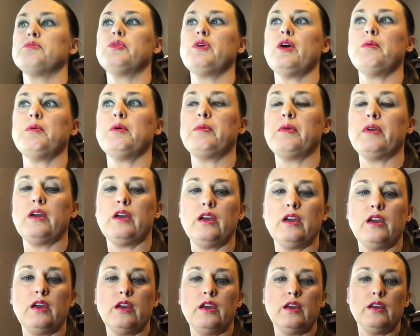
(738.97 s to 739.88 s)

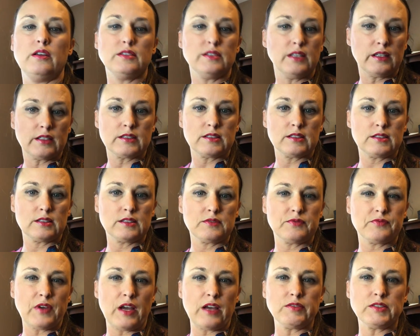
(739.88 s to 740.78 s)
Probably
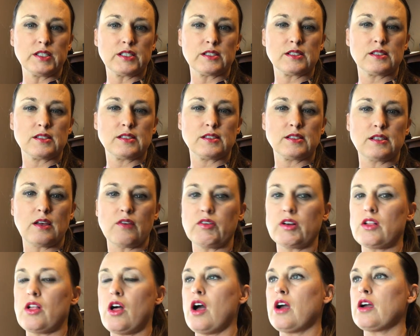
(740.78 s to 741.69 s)
5, 6,
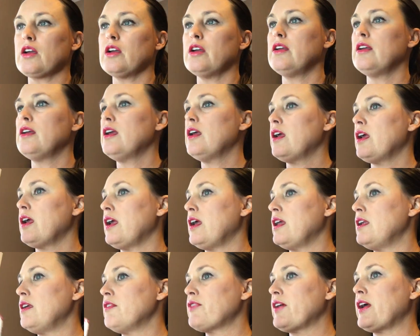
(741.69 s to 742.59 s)
7 o'clock.
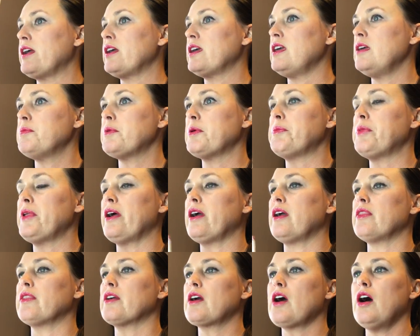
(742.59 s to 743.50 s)
And if I keep
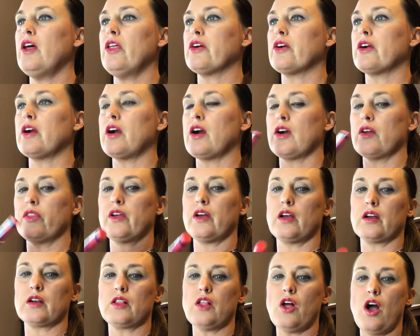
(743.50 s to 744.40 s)
applying the color or
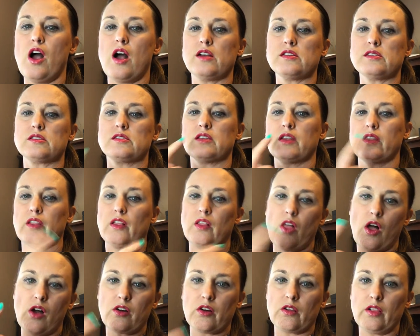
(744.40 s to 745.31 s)
the gloss, then the
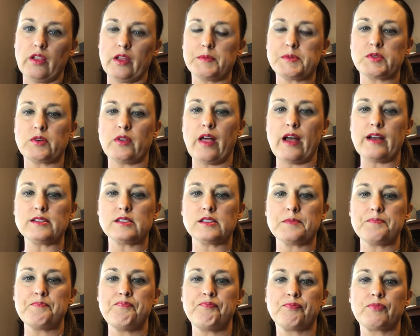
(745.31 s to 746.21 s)
longer the lips will
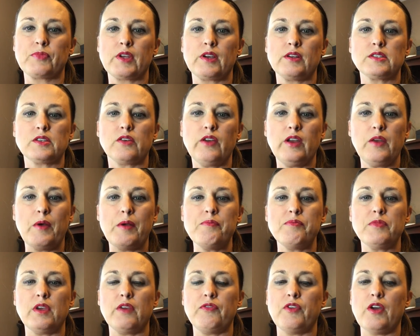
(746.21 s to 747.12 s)
last. So
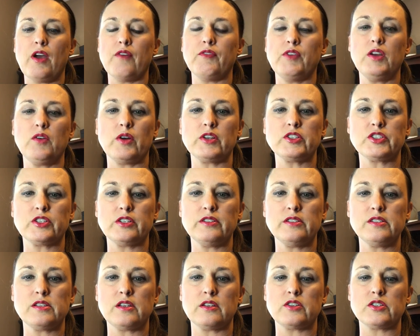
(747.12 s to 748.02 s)
anyway, if you have any
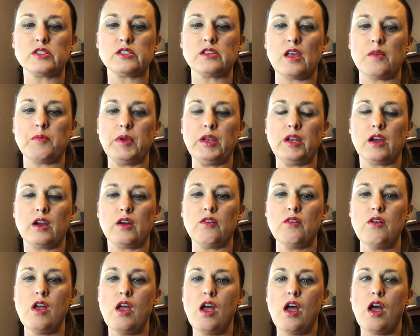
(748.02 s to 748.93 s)
questions, just let me
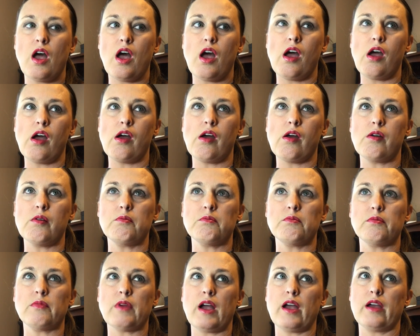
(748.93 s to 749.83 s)
know.
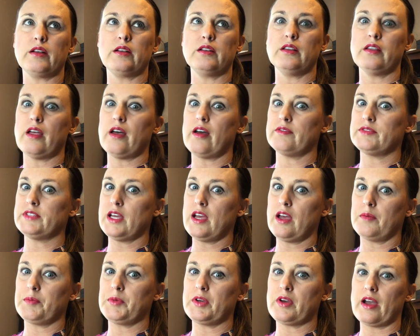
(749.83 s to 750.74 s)
I'd love to
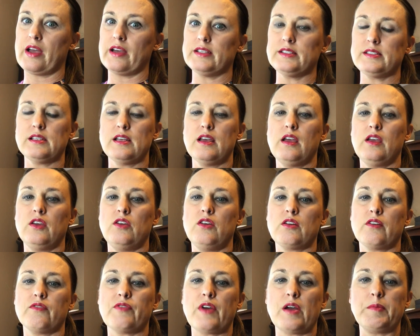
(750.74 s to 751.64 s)
help you guys.
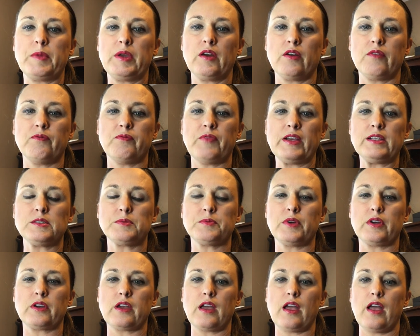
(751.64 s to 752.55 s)
You can find me on
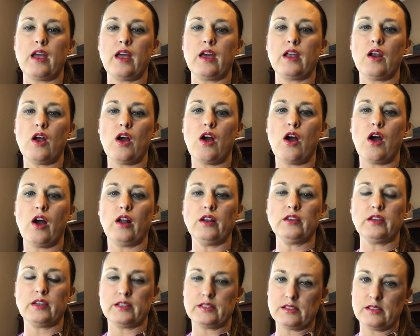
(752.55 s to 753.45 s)
Facebook at
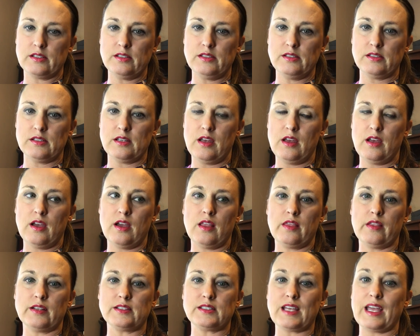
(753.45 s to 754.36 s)
Haute Kisses,
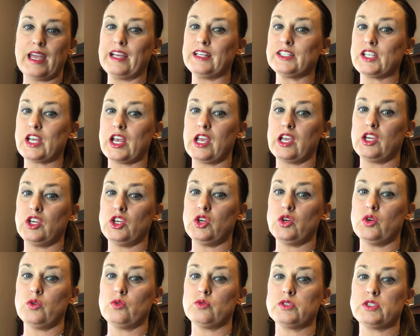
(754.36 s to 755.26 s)
and that's
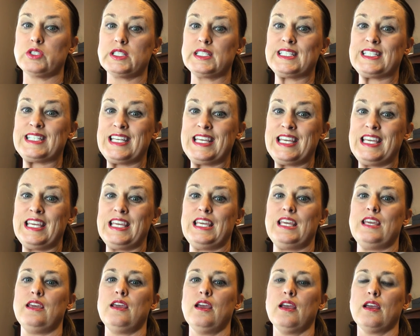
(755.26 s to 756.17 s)

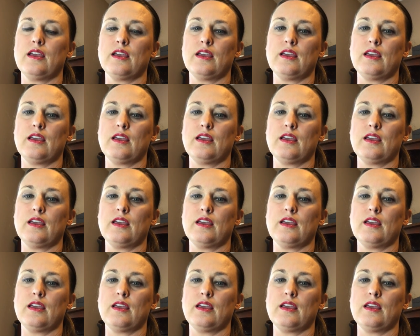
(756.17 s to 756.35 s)
HAUTEKISSES,